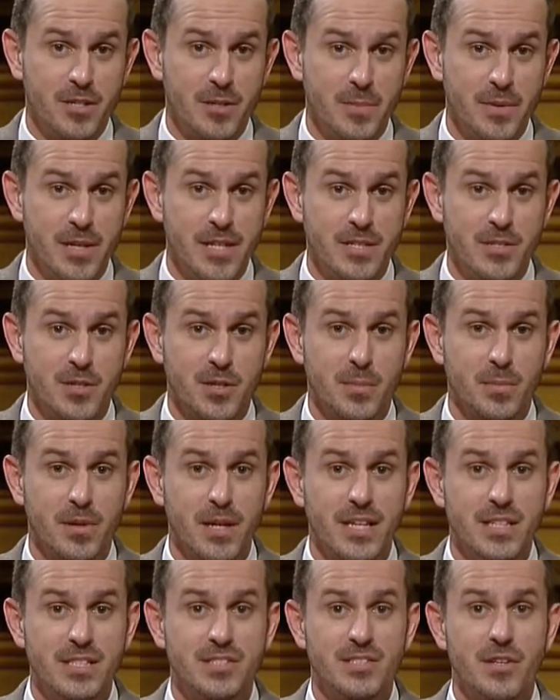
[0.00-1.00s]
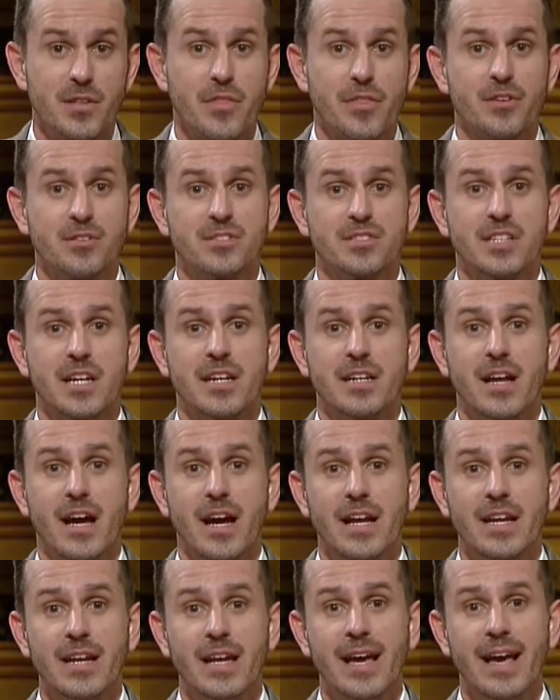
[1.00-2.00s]
debate took place Thursday
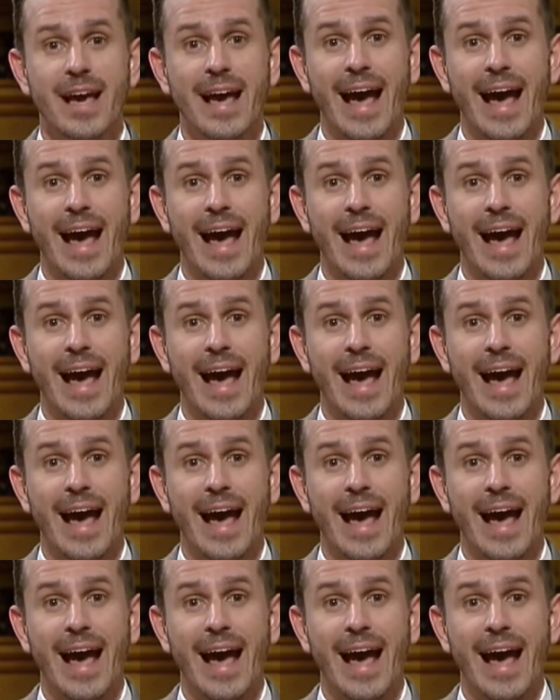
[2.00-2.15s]
night.